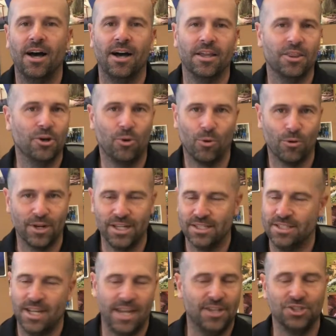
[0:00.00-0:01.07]
the
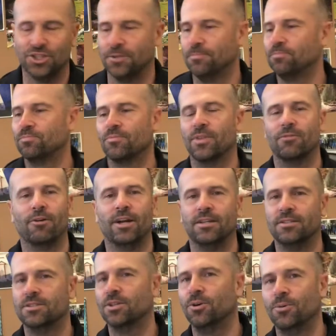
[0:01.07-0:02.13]
orientation, right?
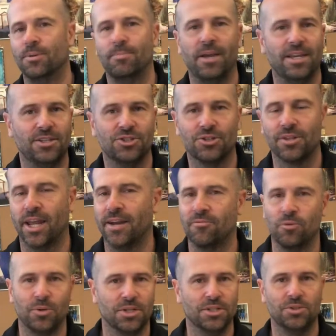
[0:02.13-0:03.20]
So making sure that
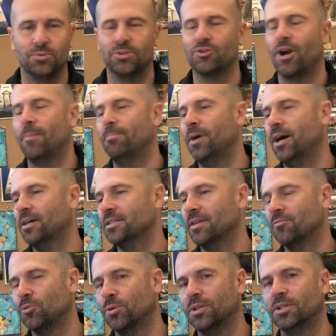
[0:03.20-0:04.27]
everyone could do a Dropbox,
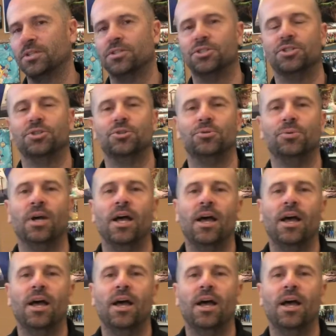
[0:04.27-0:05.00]
everyone could do